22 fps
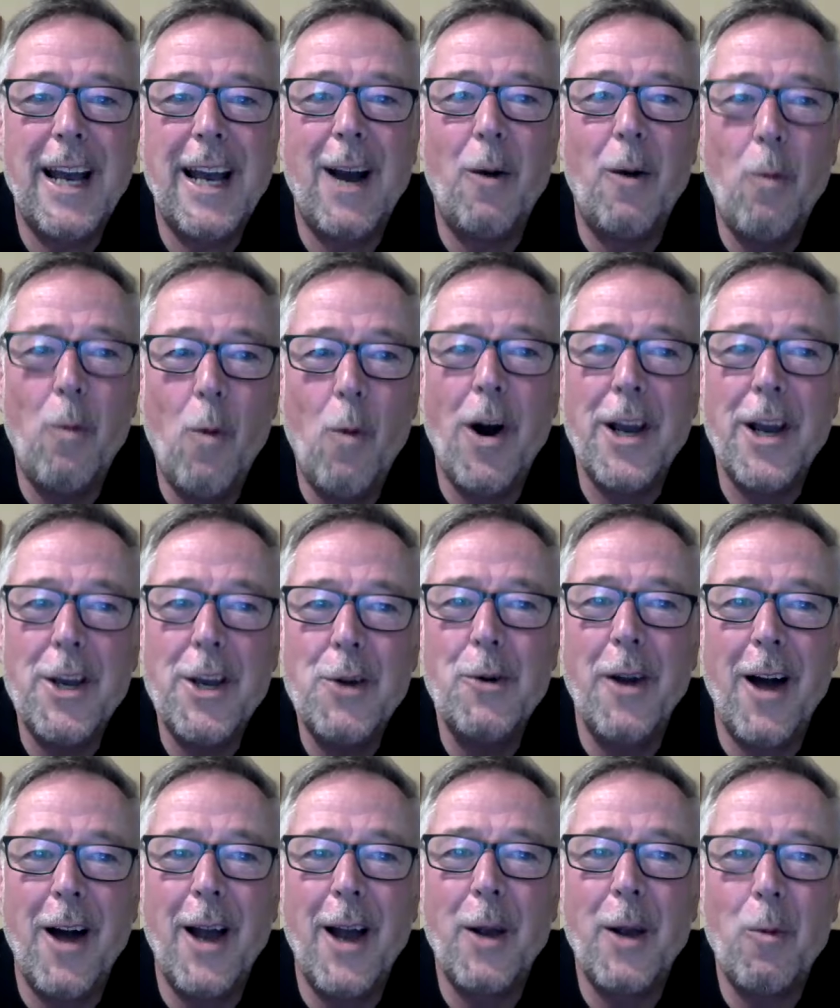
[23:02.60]
out why you
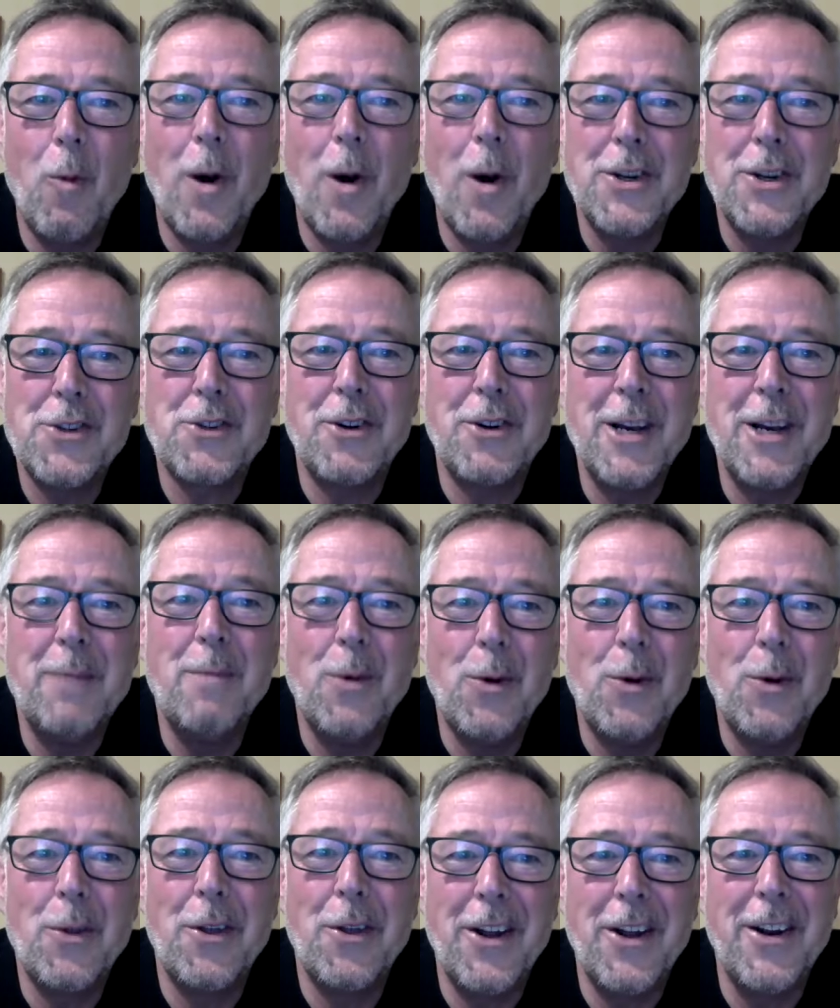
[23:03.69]
like one tree
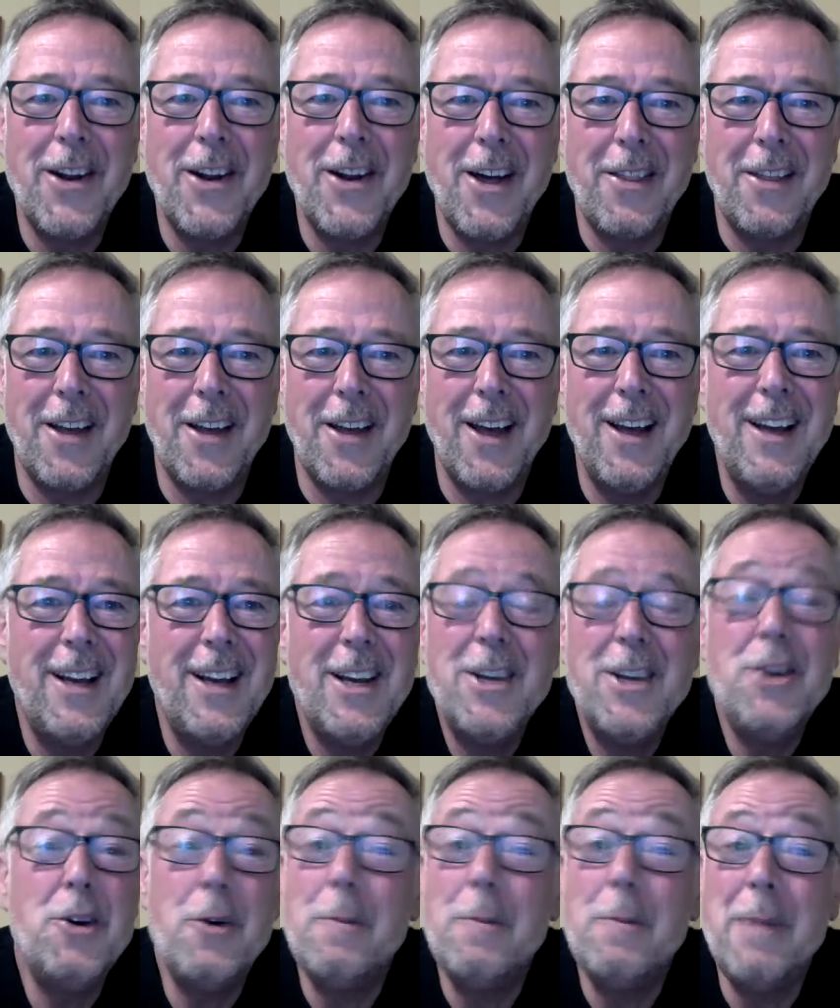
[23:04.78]
more than another,
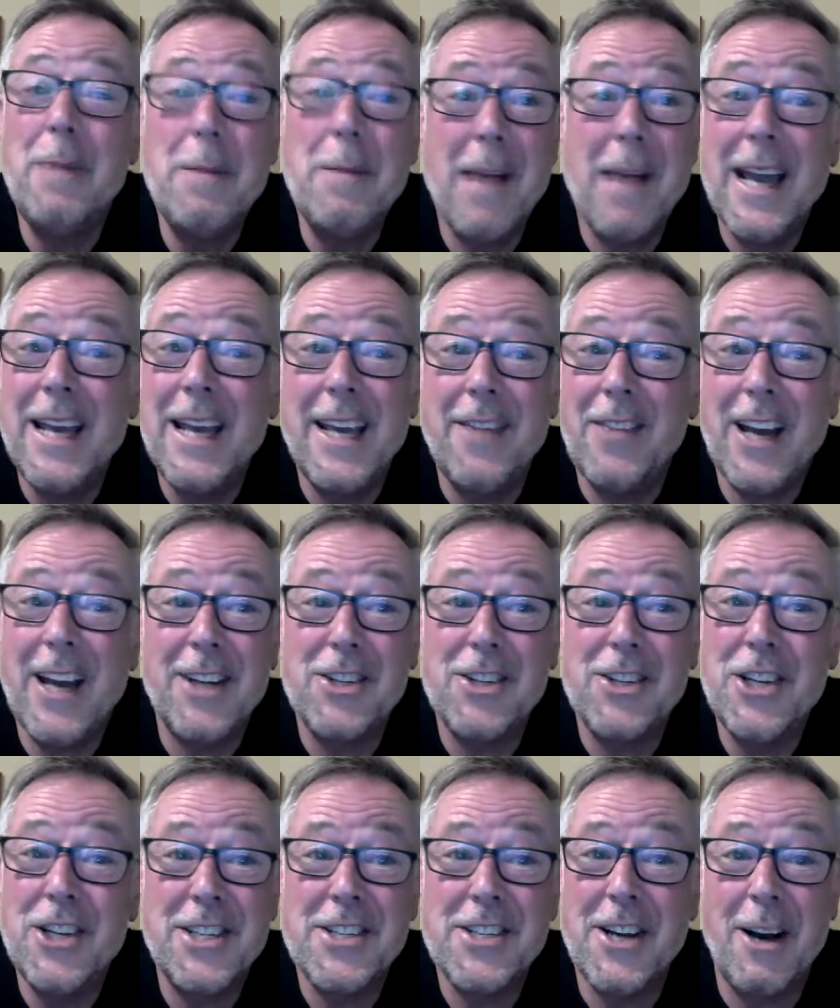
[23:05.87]
you'd be making that
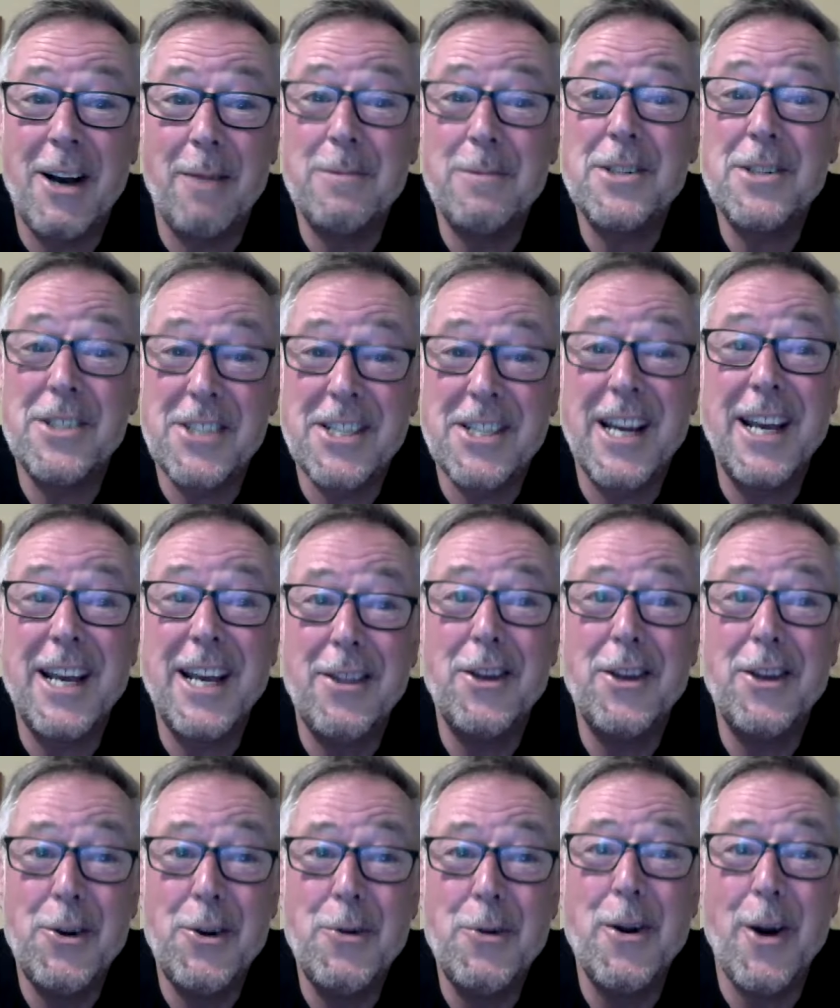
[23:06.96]
shit up to say that
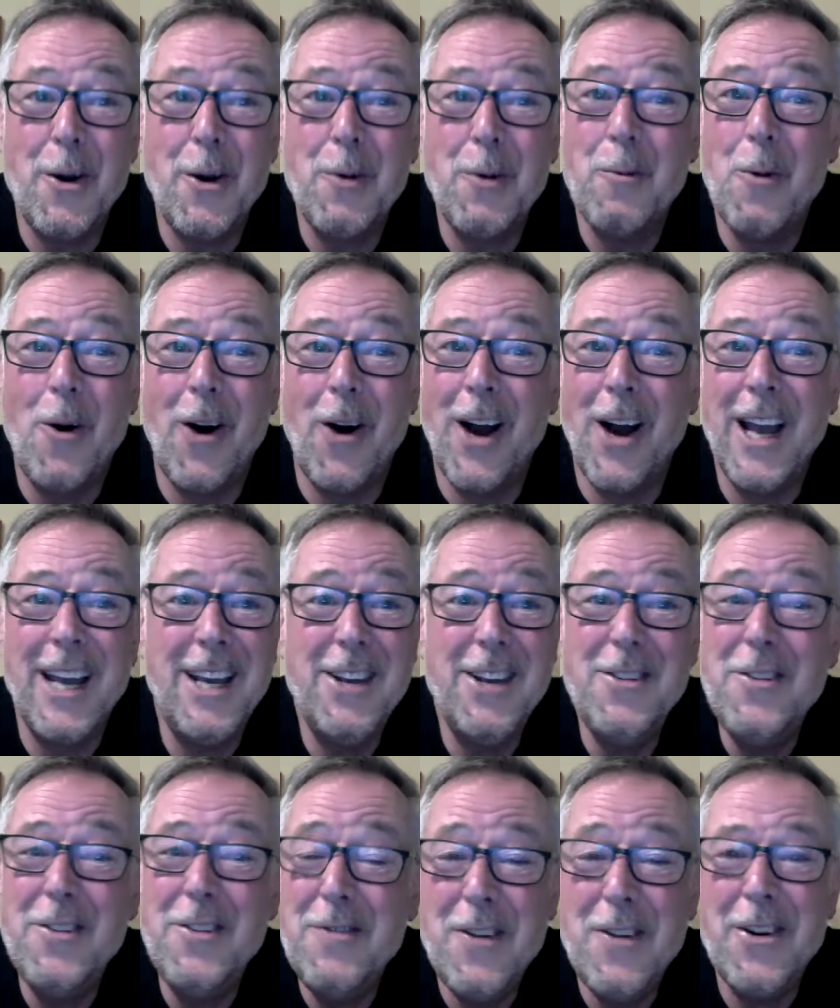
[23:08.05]
you know why. And
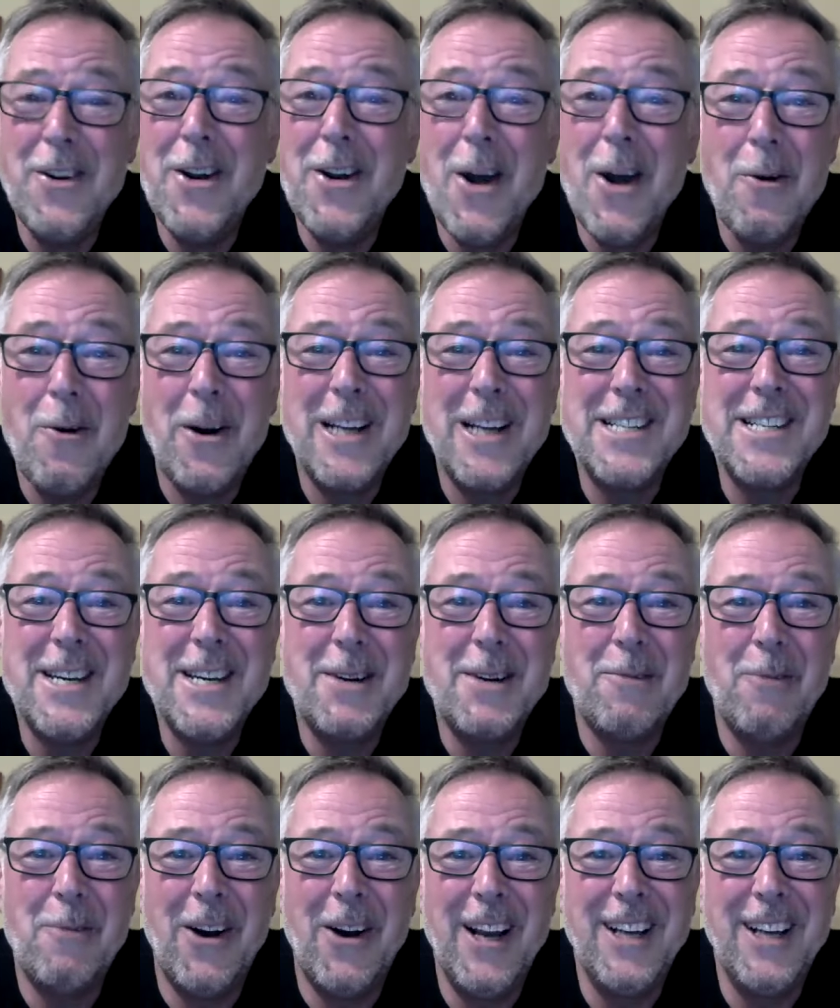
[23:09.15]
you've got no idea
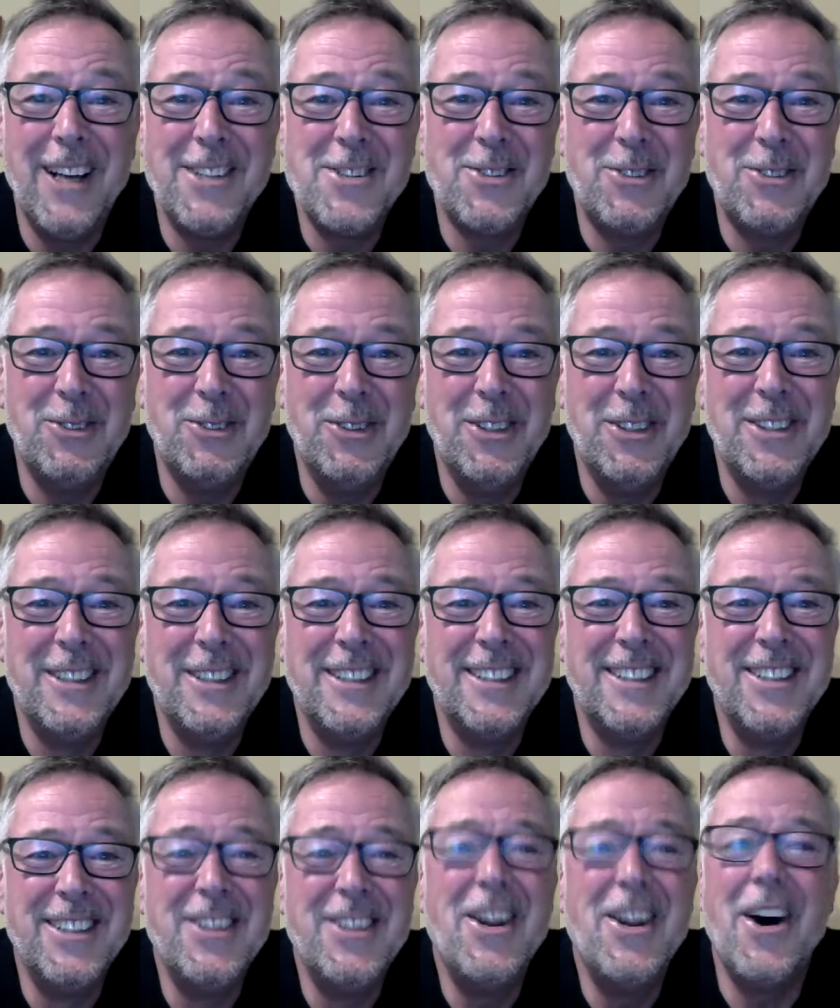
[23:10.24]
why at all.
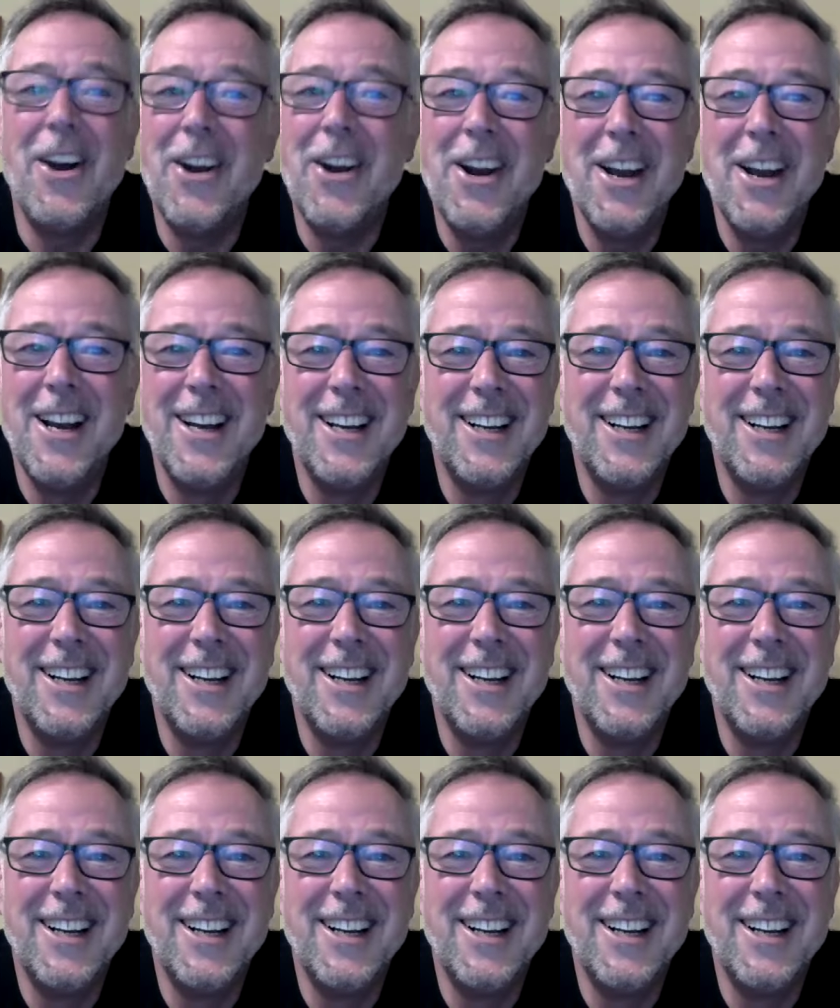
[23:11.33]
None.